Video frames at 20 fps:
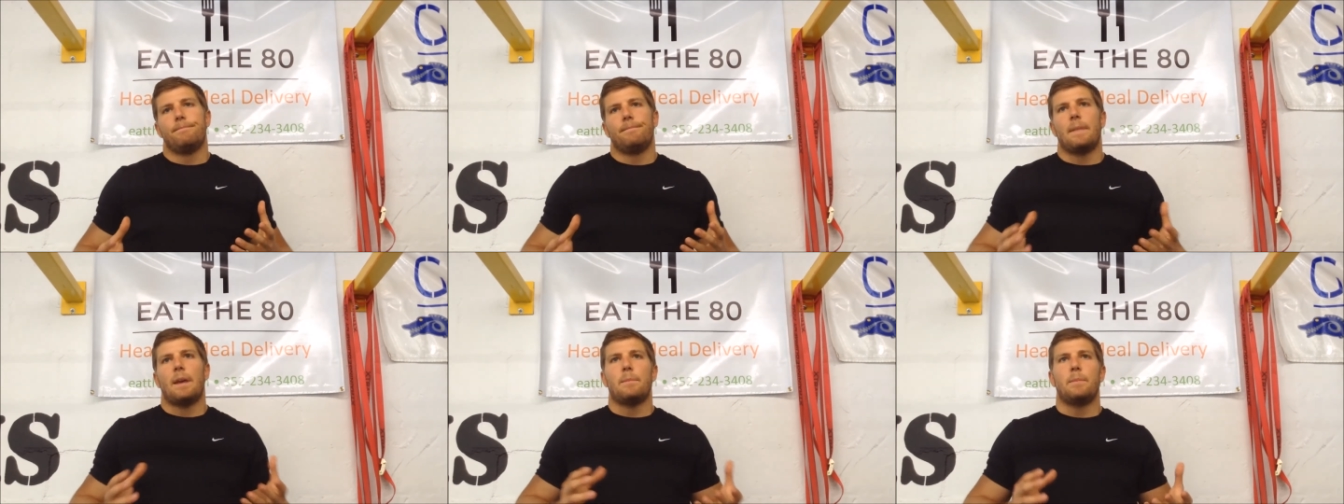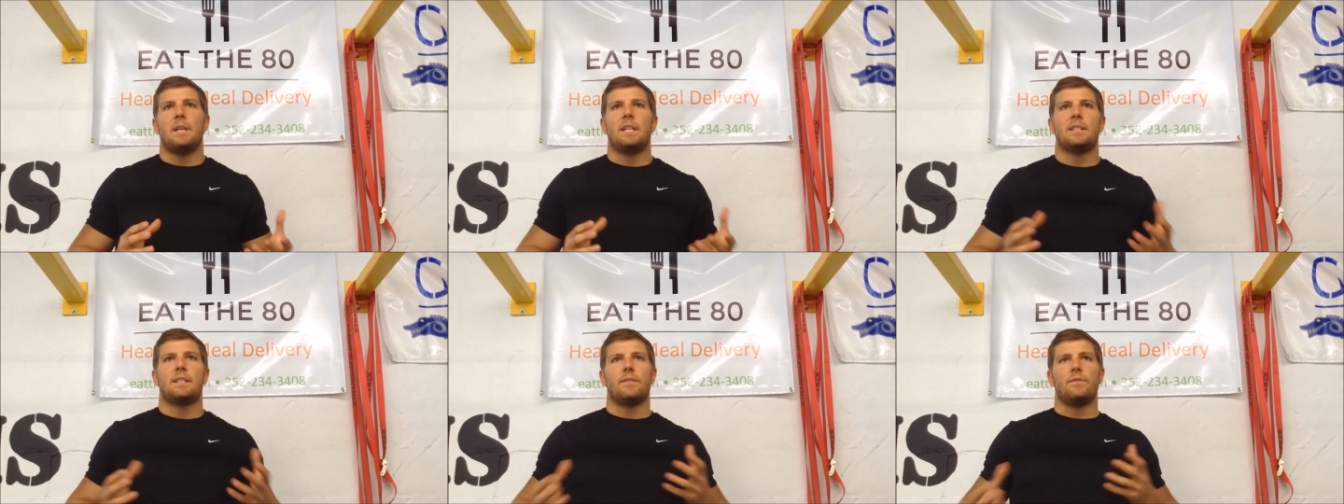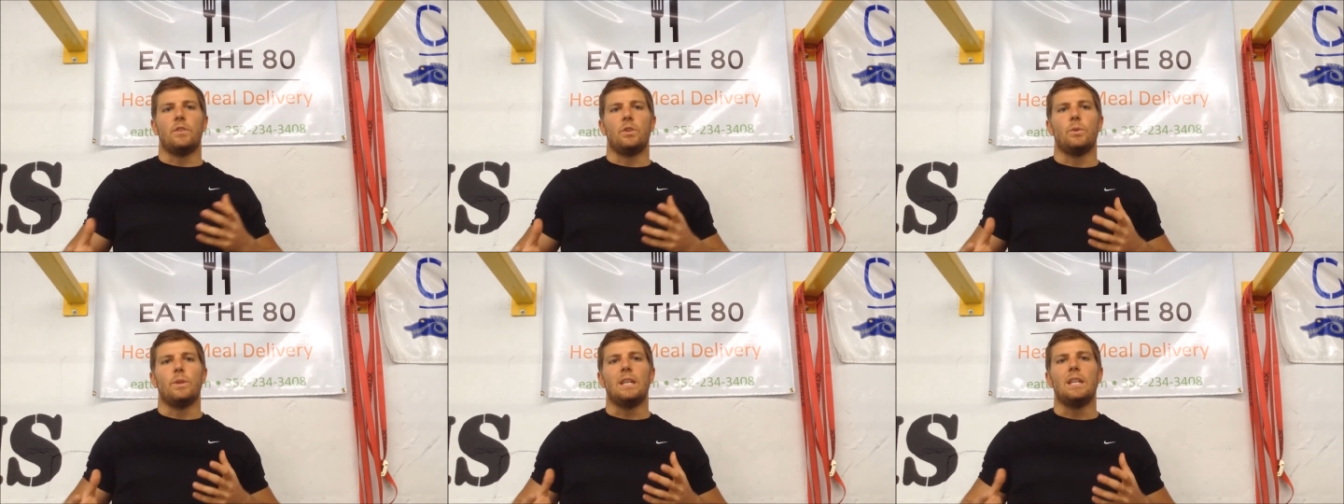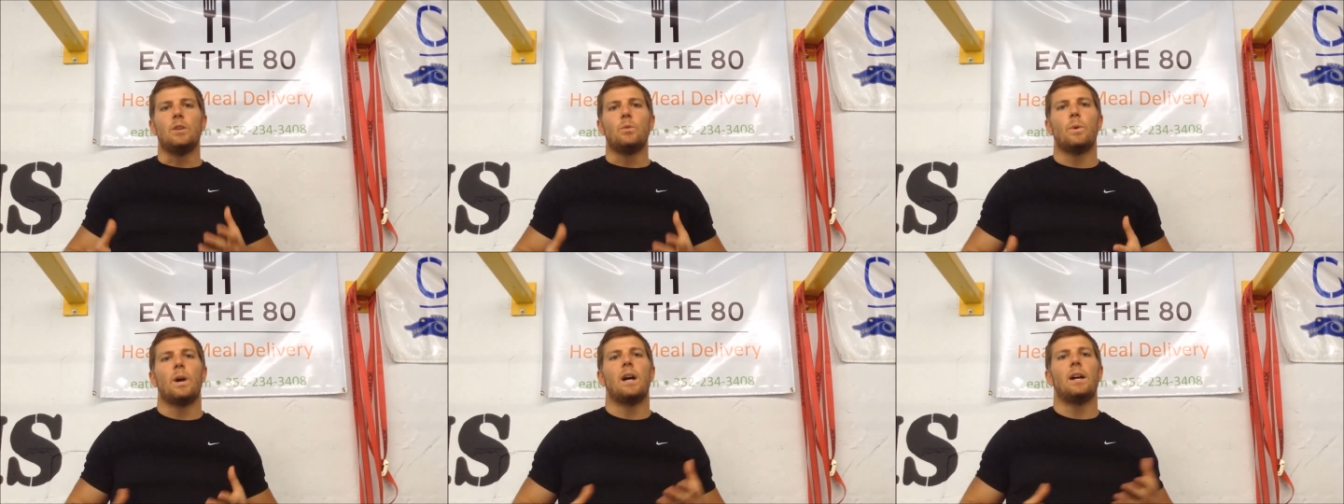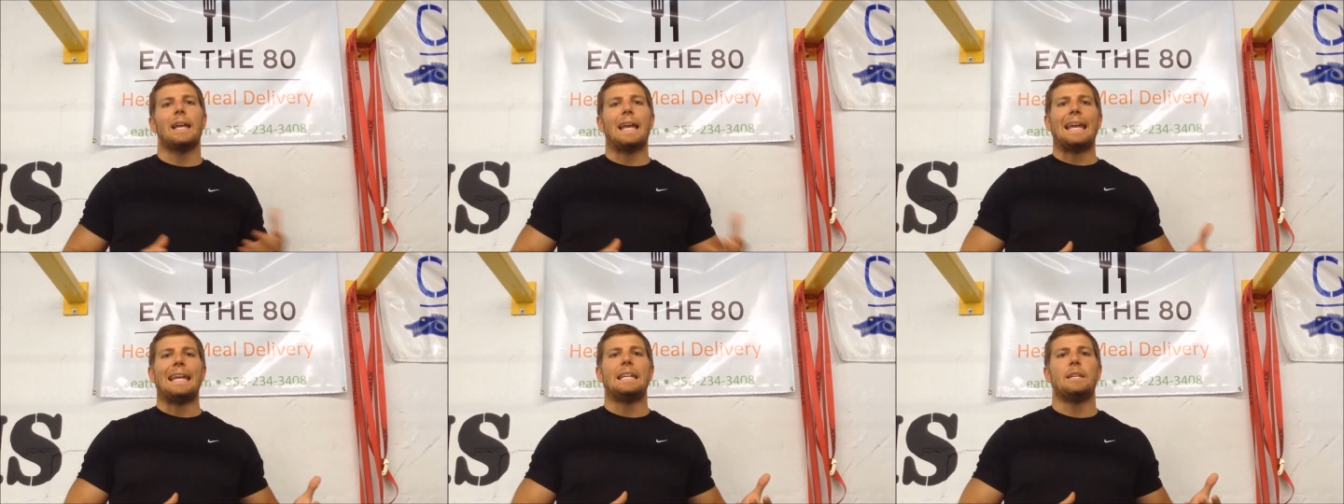that means if you eat
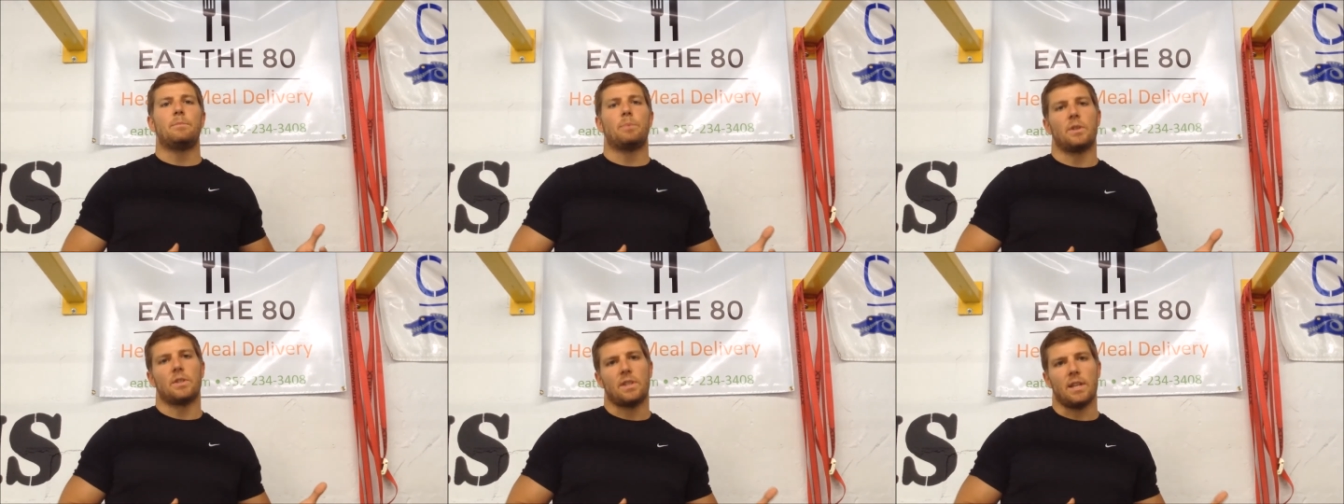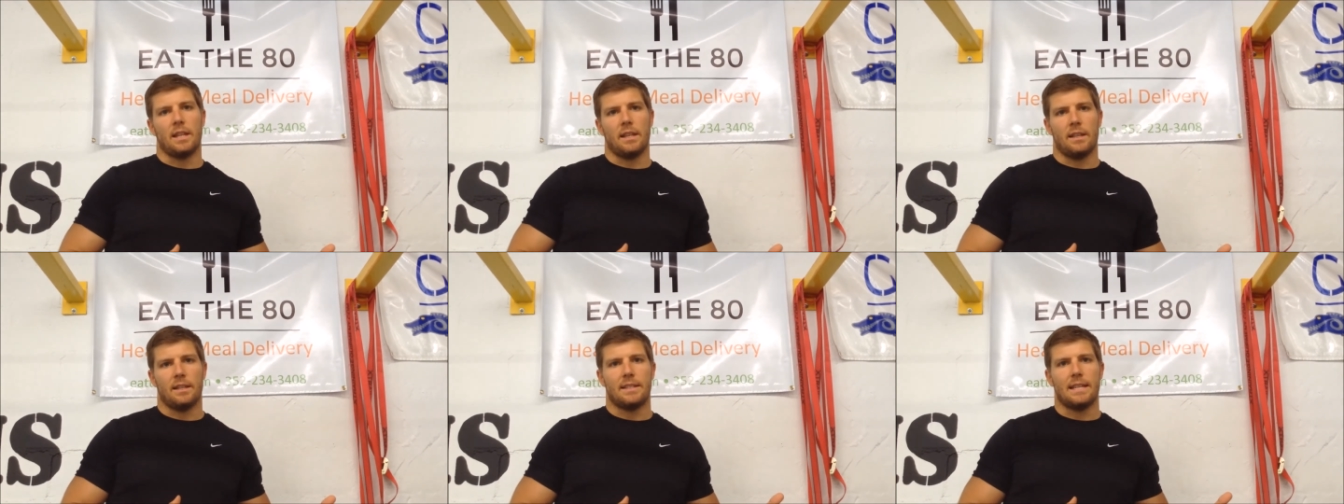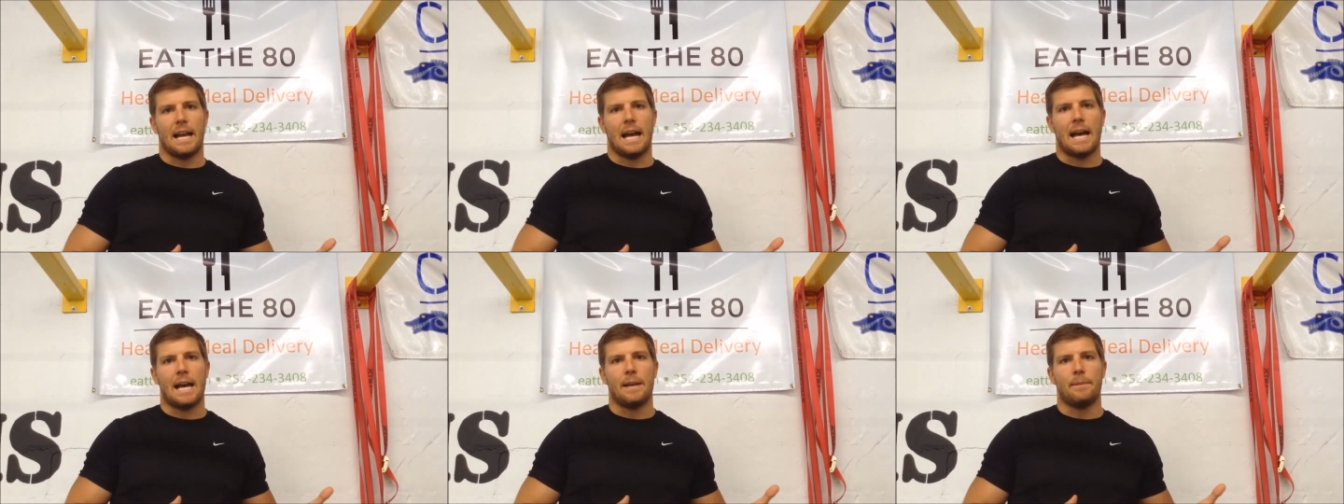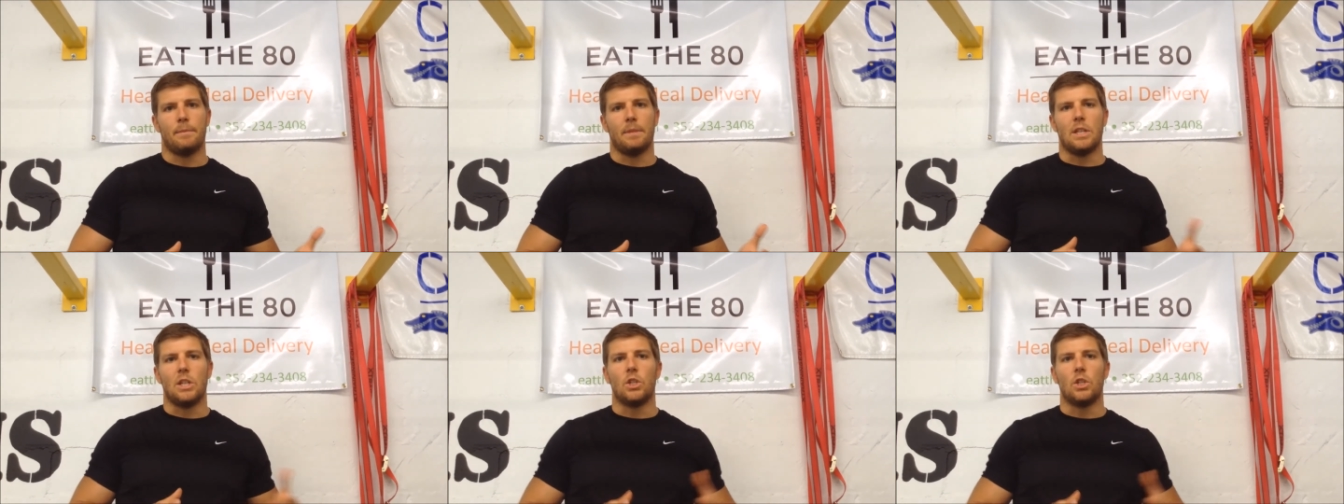well 80% of the time,